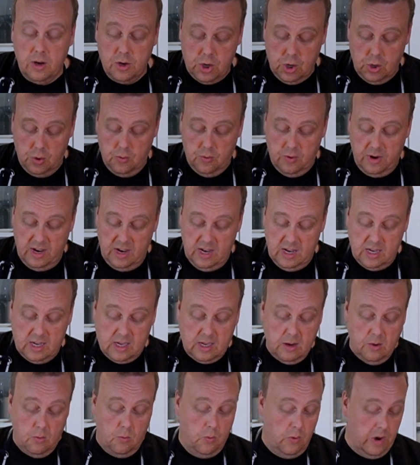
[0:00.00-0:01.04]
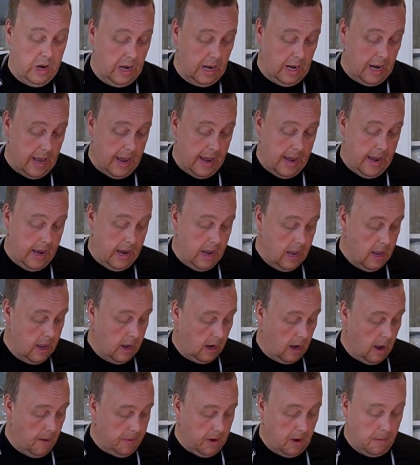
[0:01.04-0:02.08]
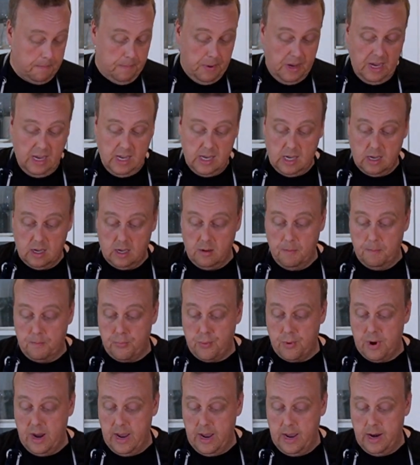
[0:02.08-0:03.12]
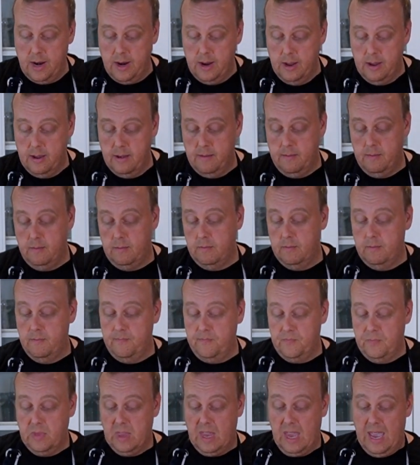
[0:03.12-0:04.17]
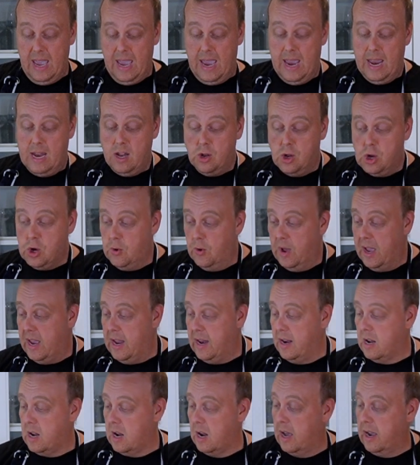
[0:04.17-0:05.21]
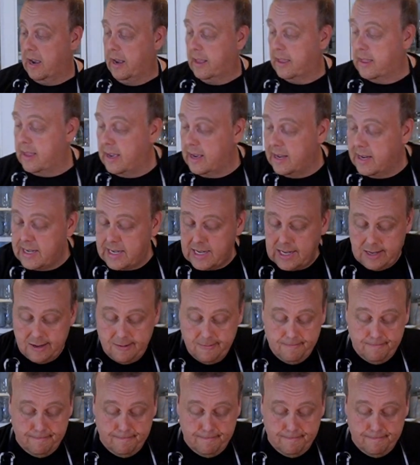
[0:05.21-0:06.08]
do is we'll lay a couple of pieces of bread end to end like this.